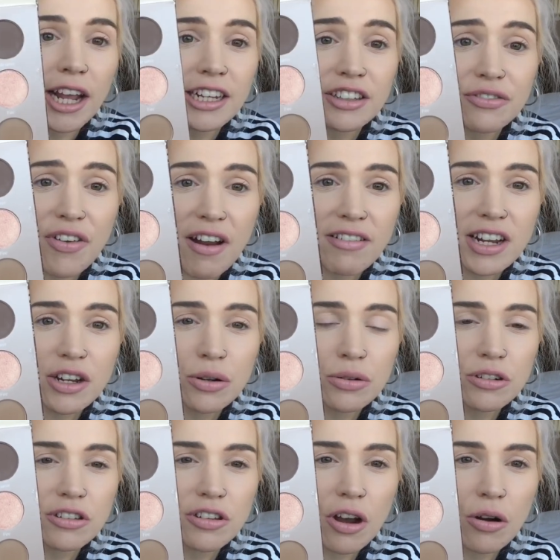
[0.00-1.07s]
it's very
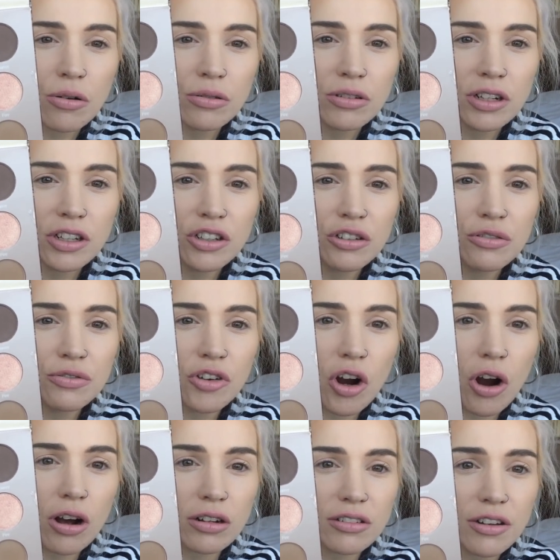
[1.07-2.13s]
cool toned. You've
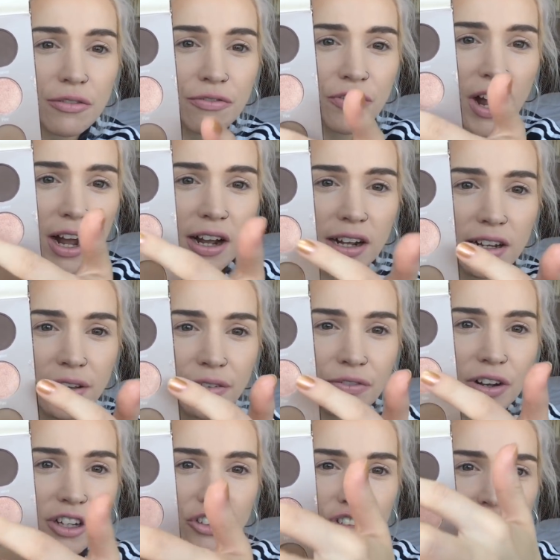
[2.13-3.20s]
got
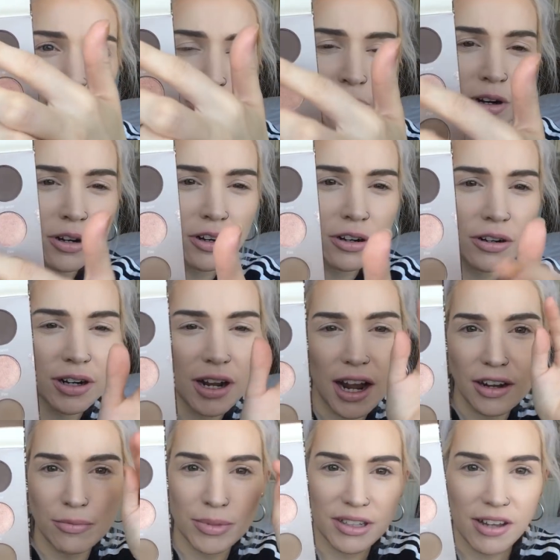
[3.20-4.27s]
five shimmer
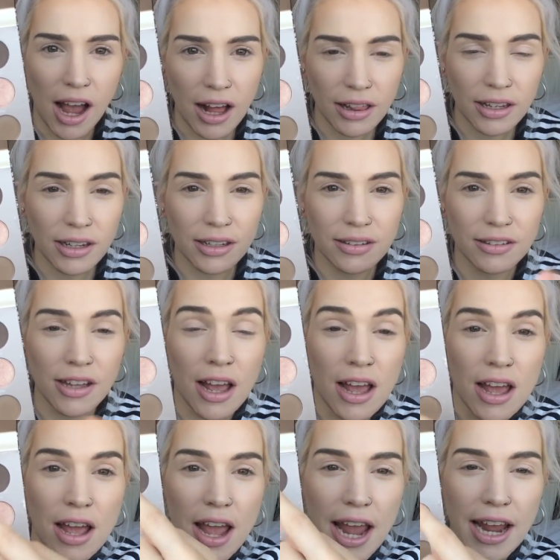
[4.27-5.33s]
kind of metallics
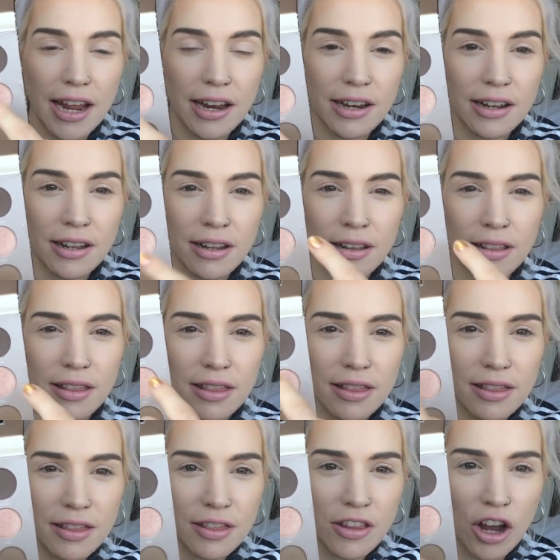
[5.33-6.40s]
in
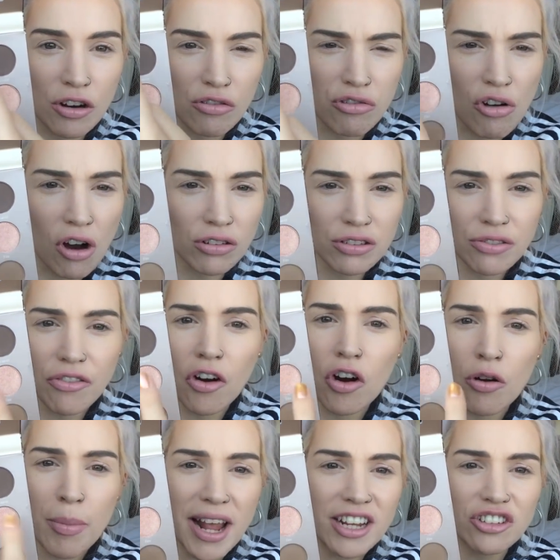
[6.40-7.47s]
a cross
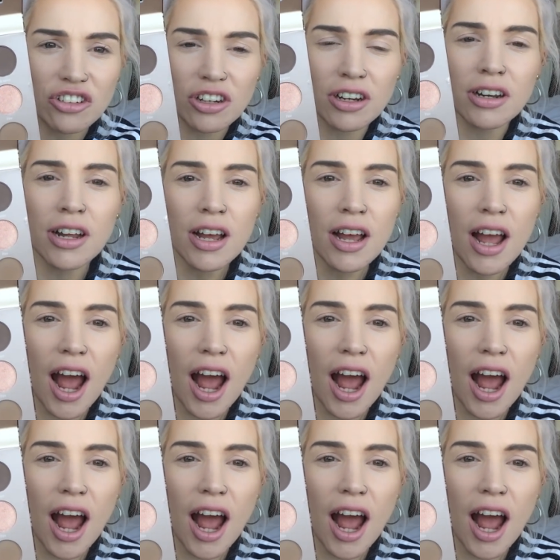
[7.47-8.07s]
formation,